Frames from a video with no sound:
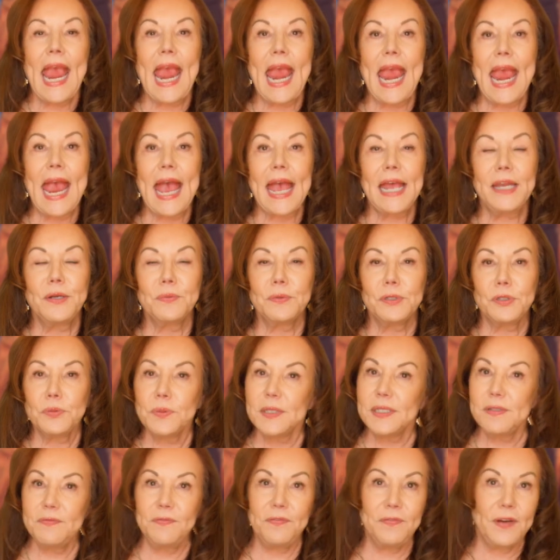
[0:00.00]
and which
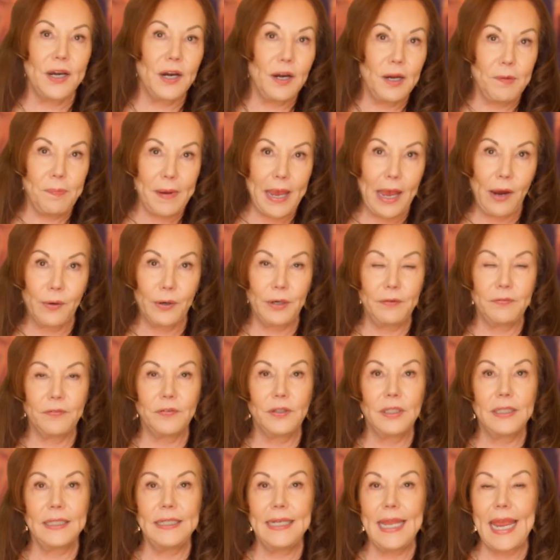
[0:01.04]
was very
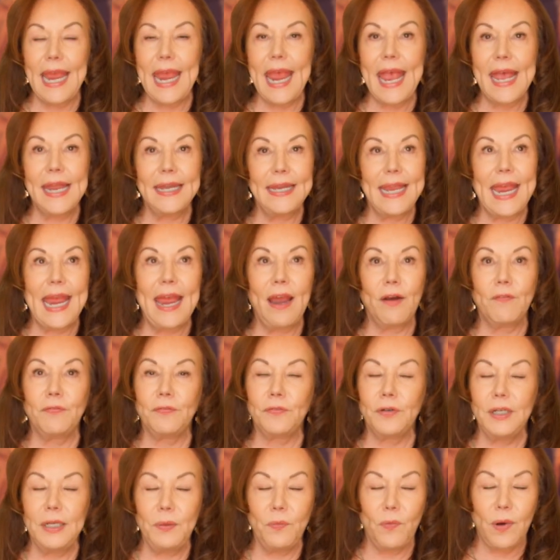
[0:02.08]
powerful. And
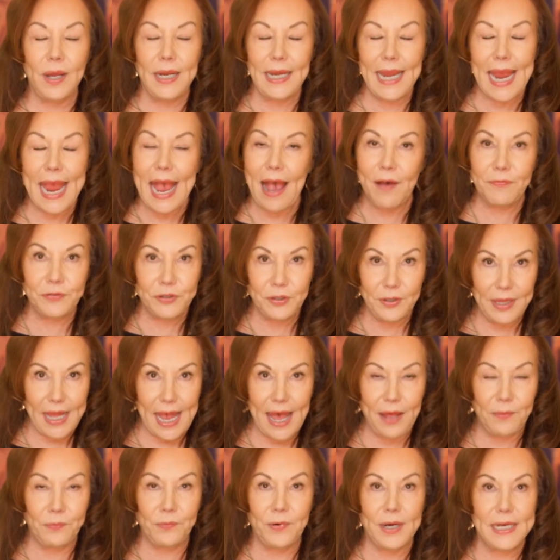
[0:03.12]
every one after
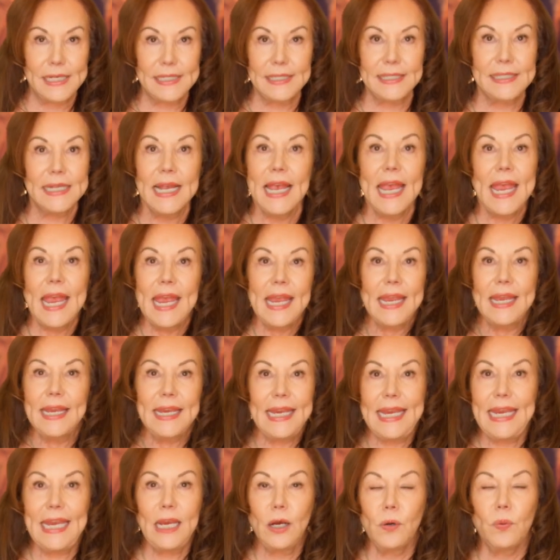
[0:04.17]
that was
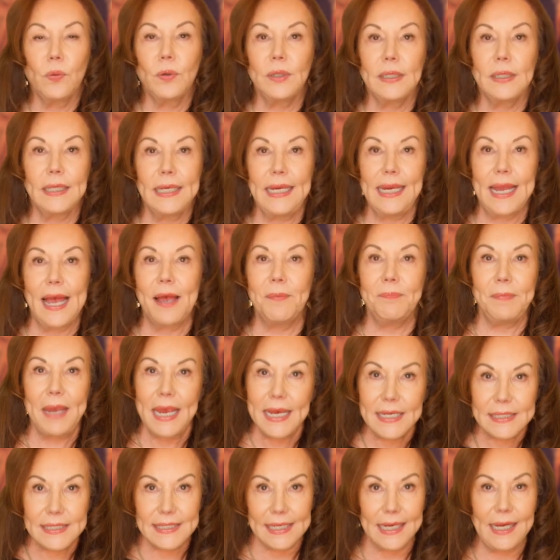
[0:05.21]
equally
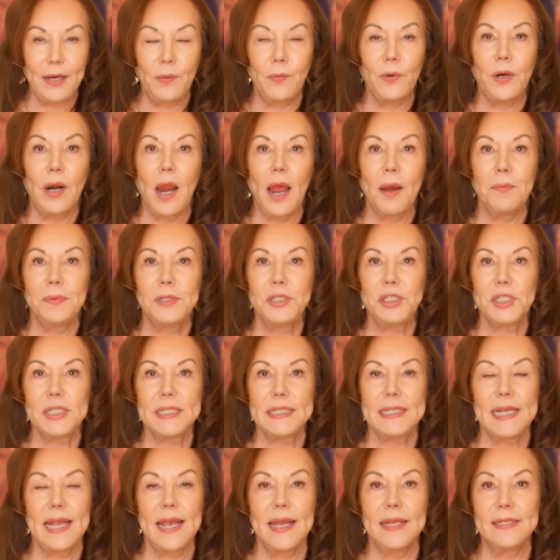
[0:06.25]
amazing, where I would
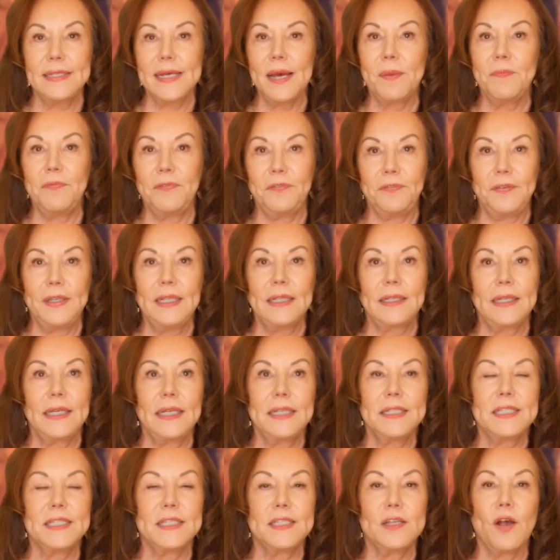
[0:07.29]
just end up
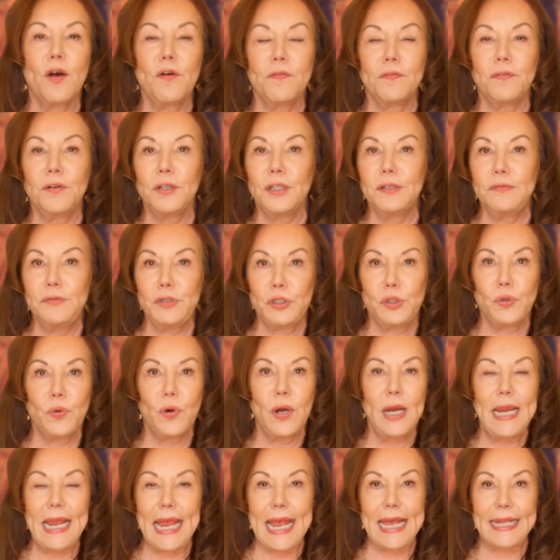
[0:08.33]
feeling so full of
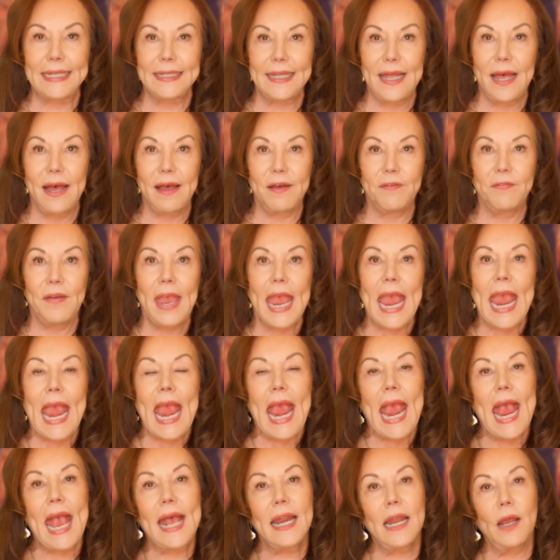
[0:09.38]
joy and love.
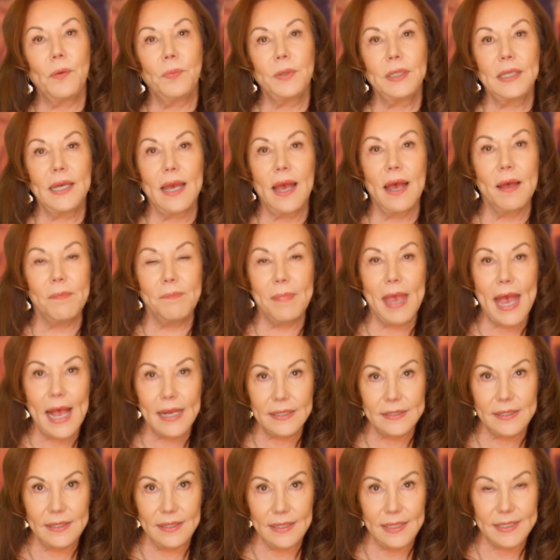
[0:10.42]
And I would come
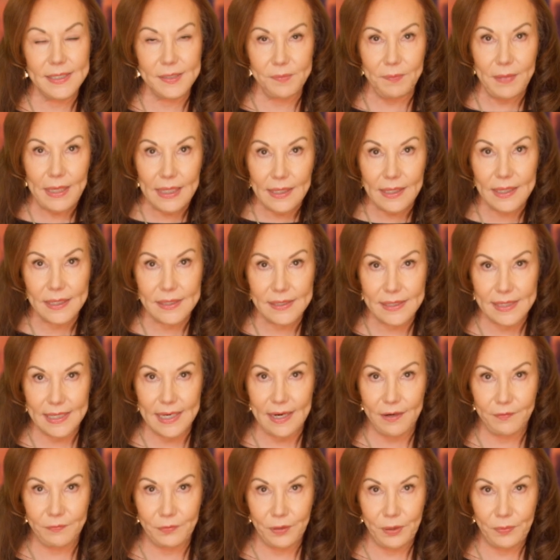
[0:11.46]
back to these meetings
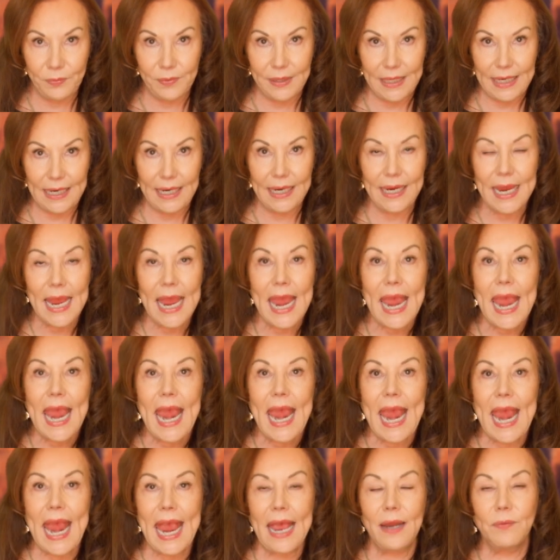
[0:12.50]
every week,
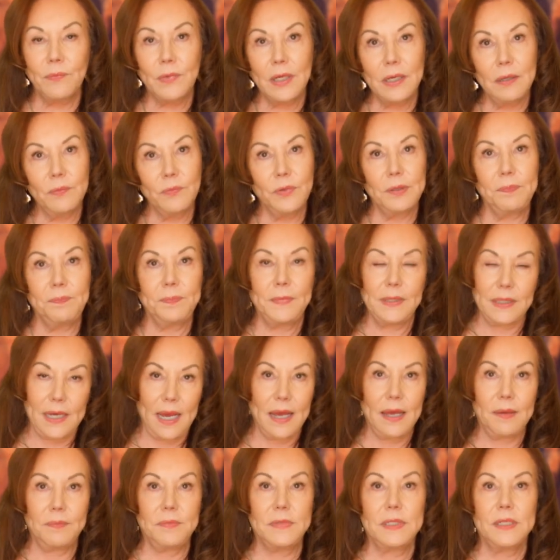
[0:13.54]
and when it would
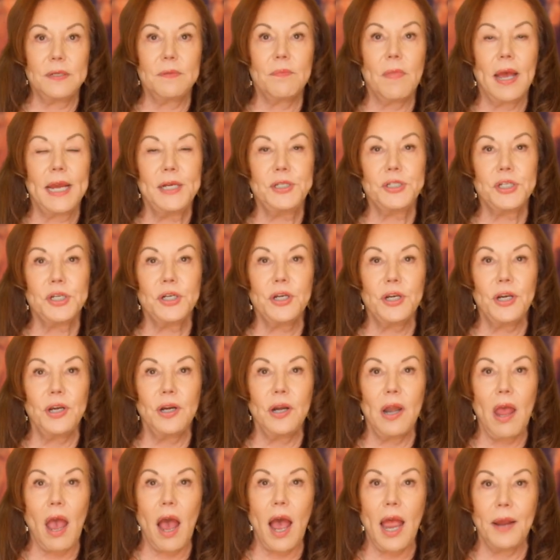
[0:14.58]
come to my
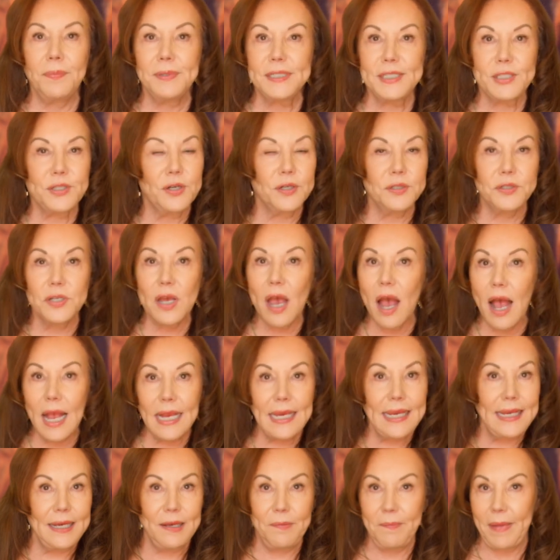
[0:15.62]
turn, I would start
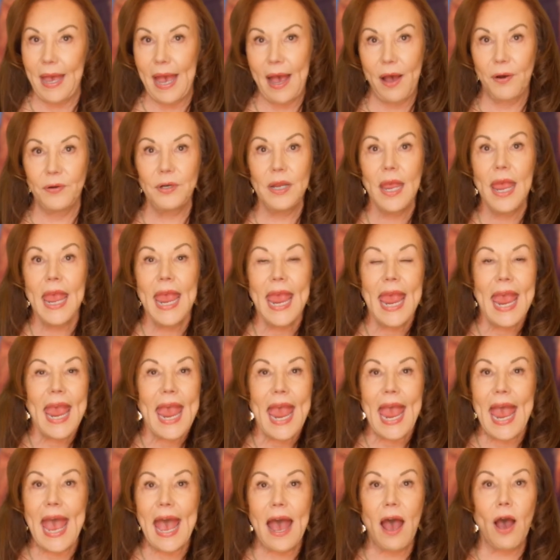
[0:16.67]
talking about
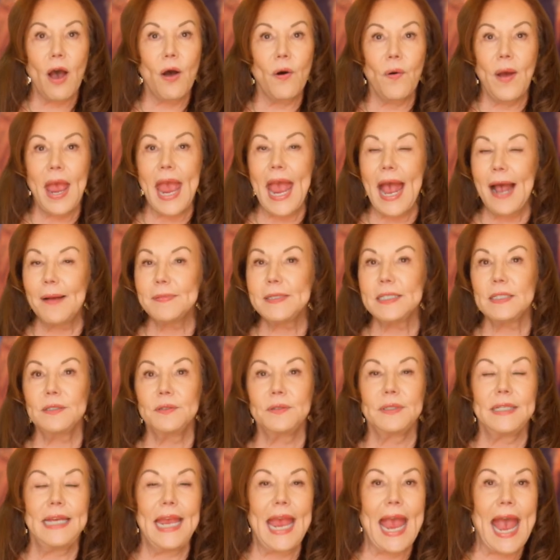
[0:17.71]
how
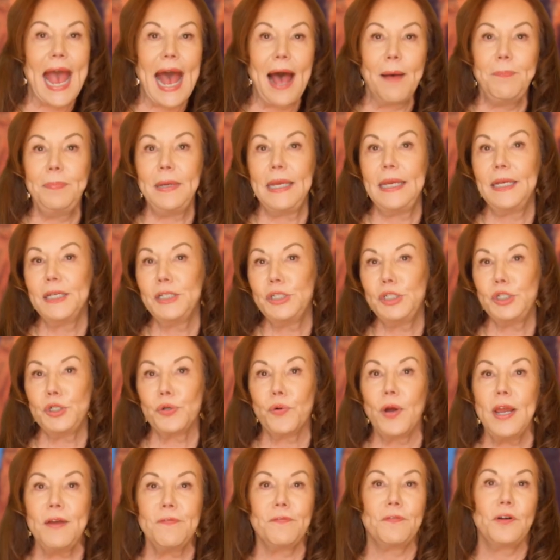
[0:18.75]
absolutely happy and
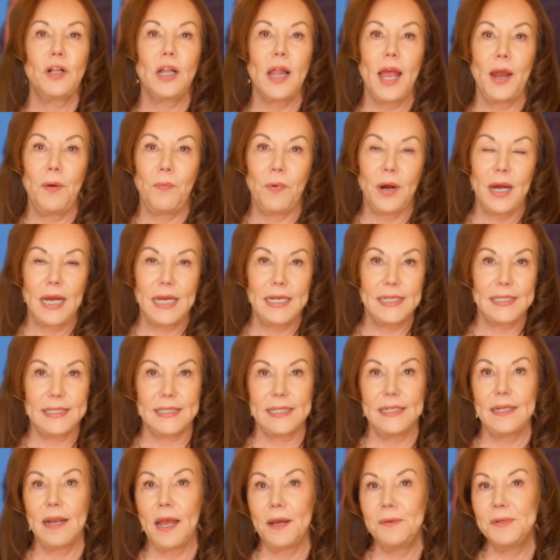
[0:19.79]
joyful I was,
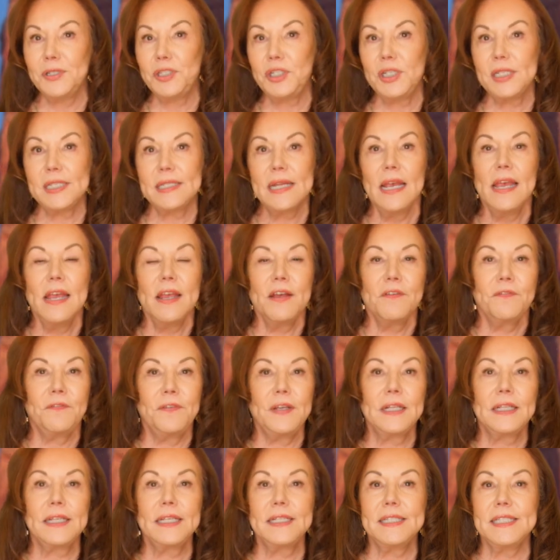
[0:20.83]
and I was just
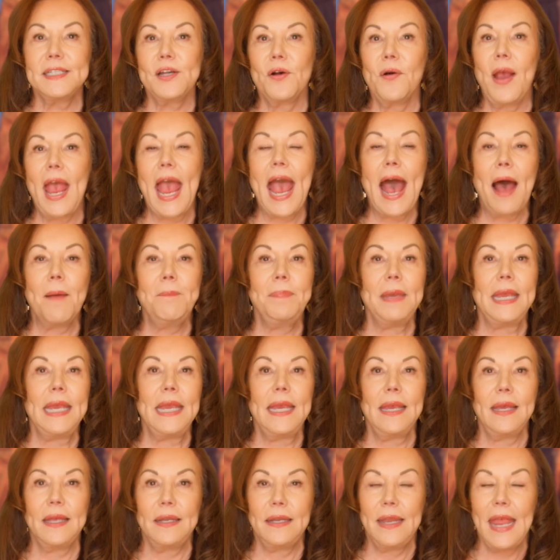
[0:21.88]
feeling so
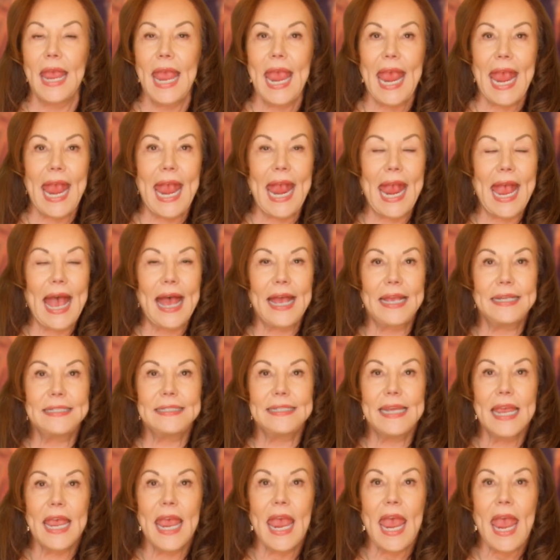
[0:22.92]
happy, and